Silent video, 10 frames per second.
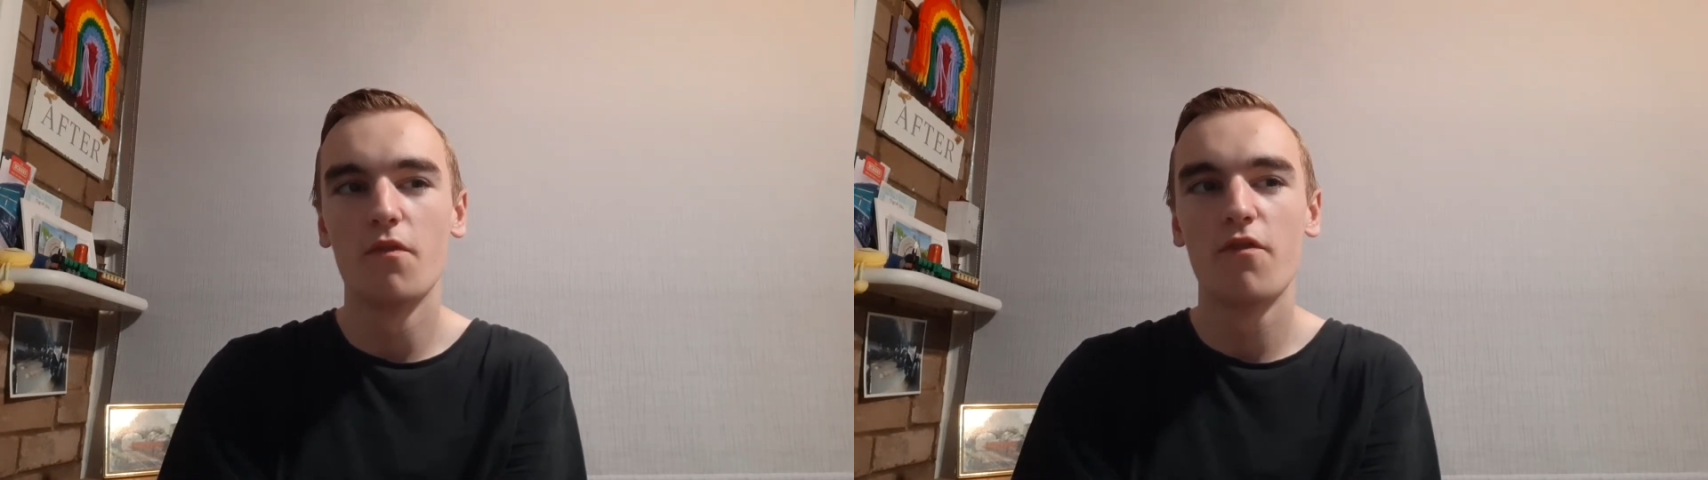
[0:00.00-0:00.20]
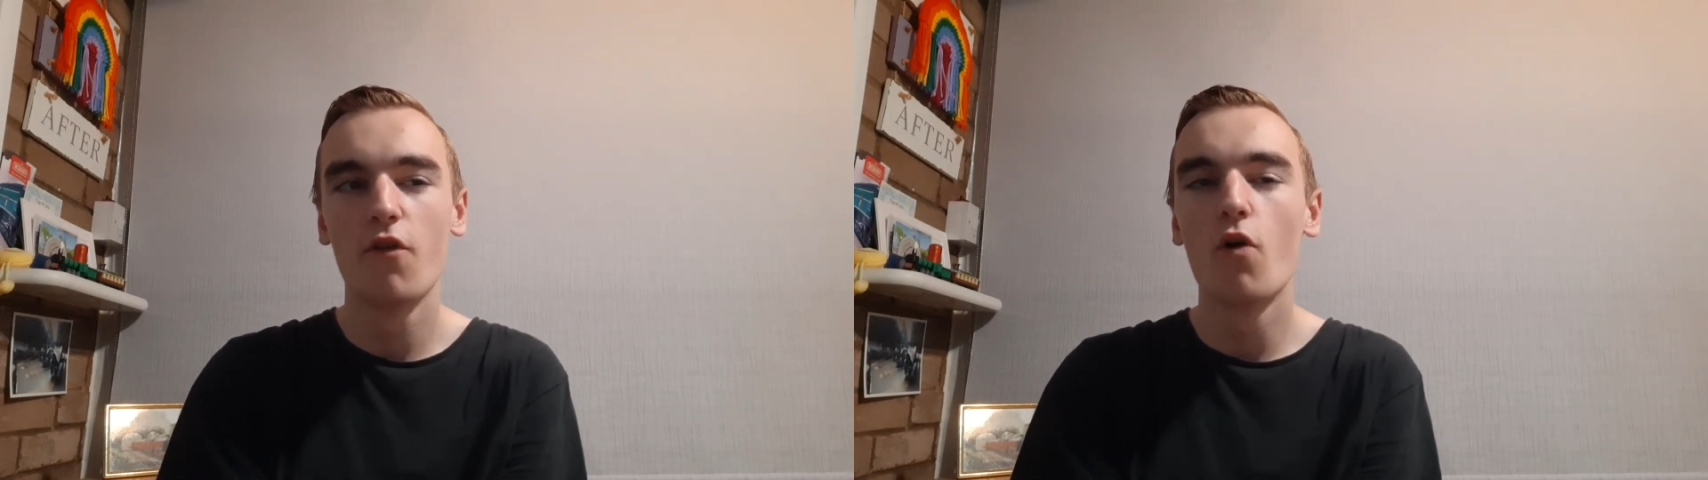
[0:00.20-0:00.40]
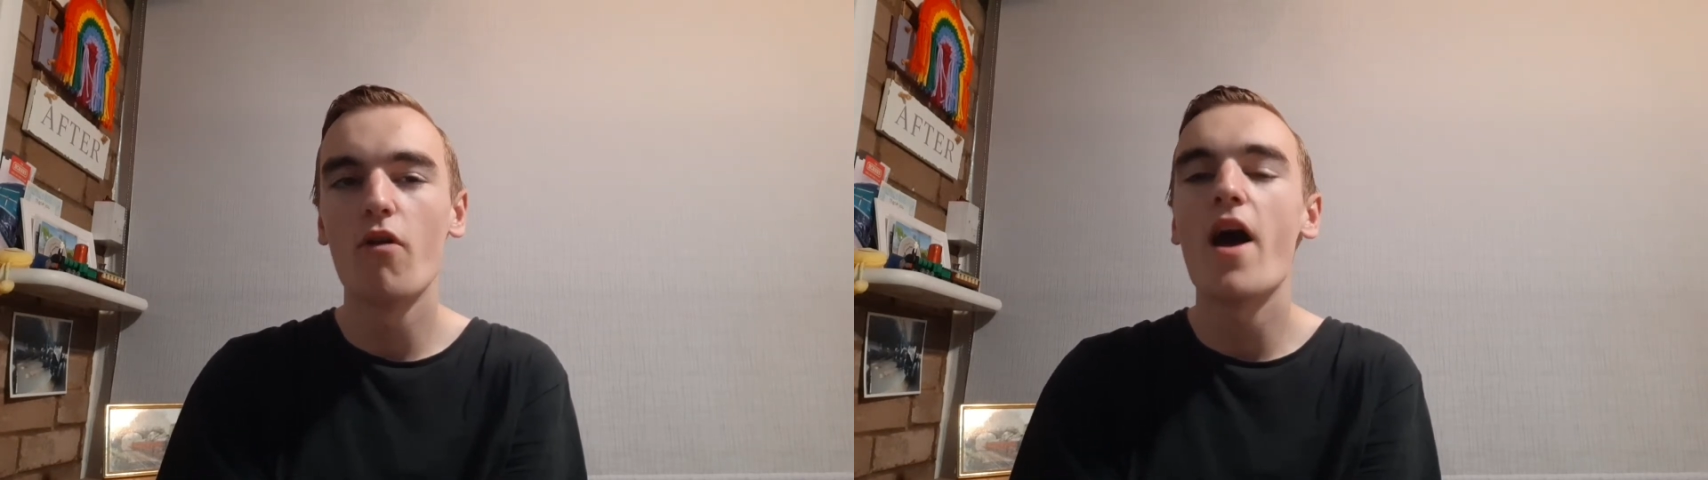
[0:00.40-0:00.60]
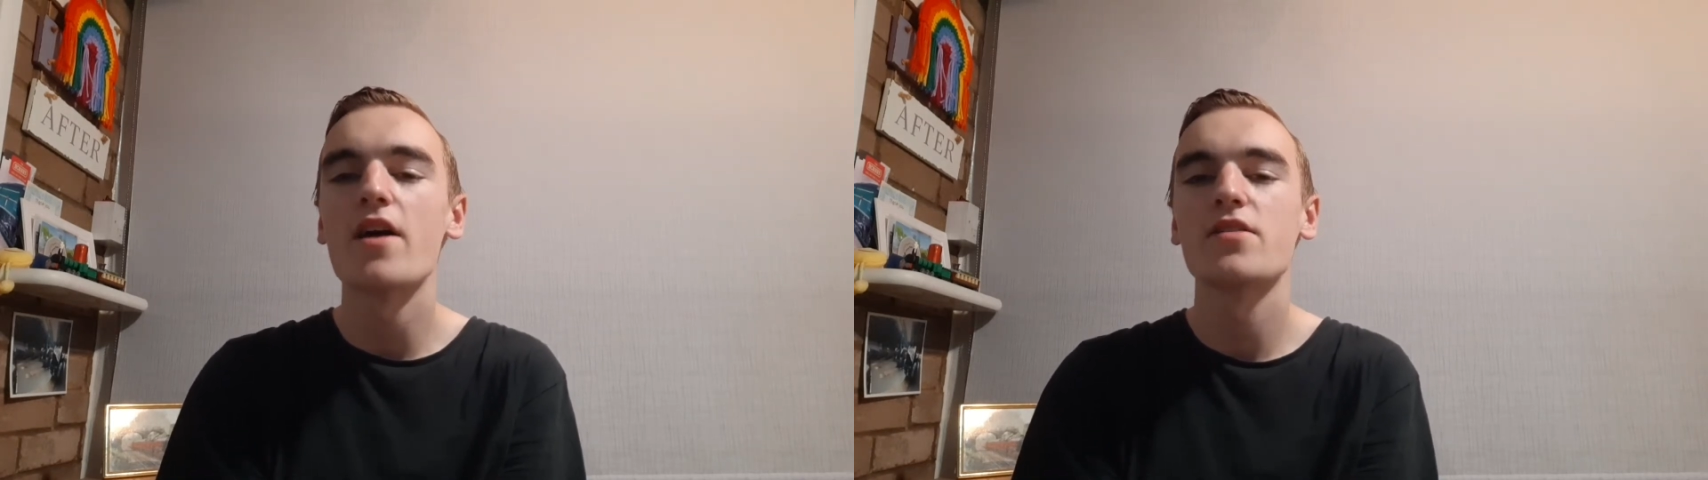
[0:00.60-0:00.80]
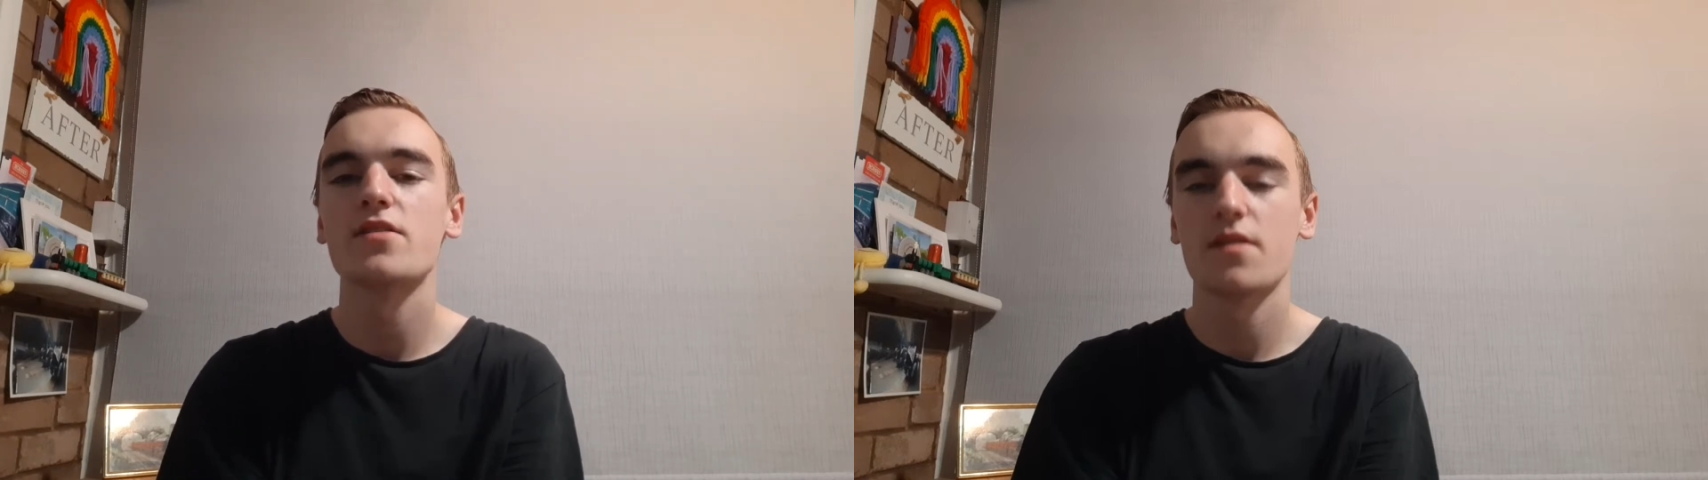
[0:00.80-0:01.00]

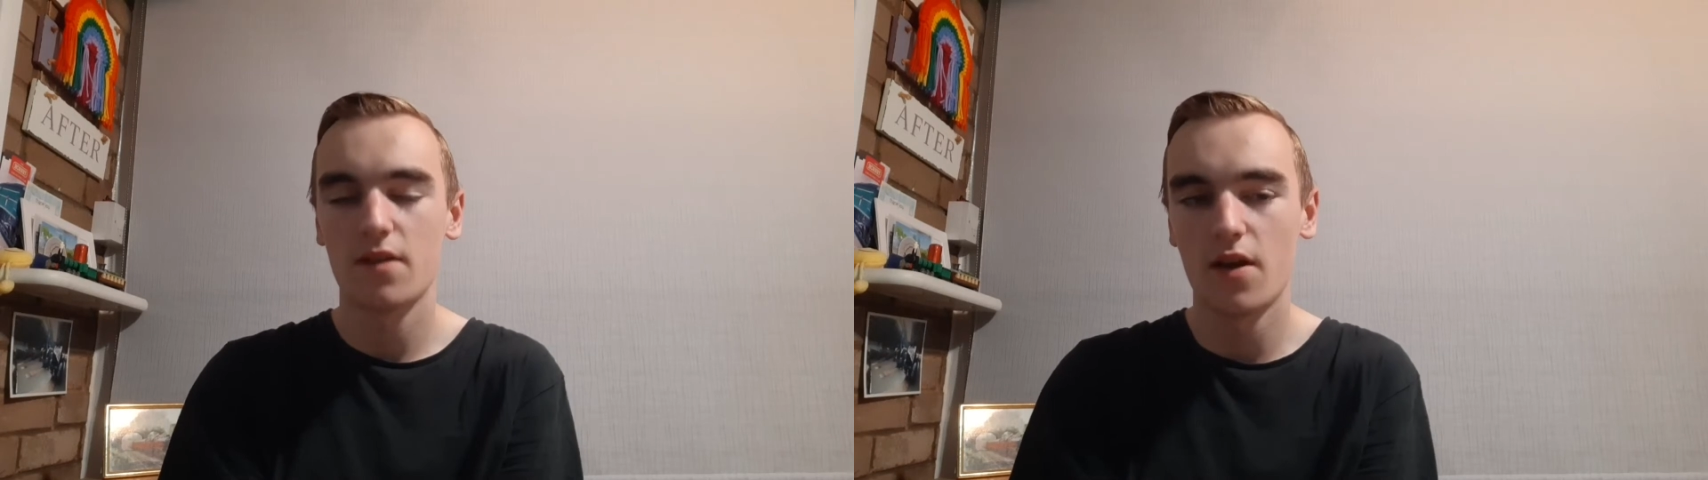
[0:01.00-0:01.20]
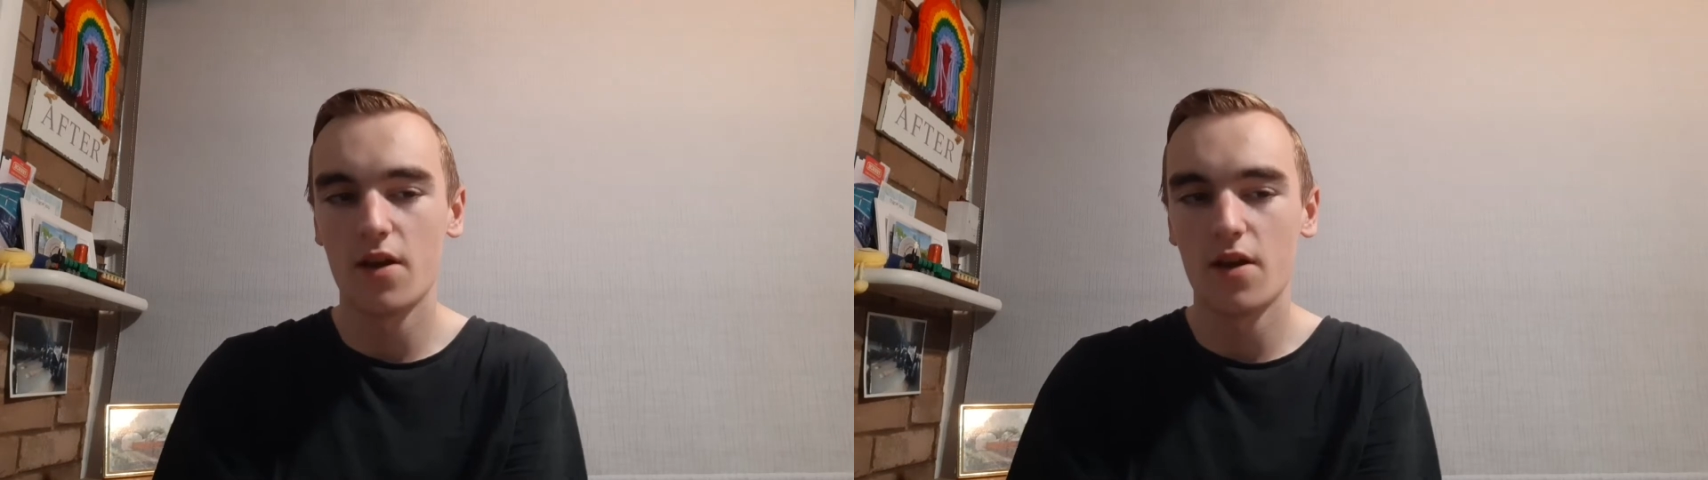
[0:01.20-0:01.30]
4S uh,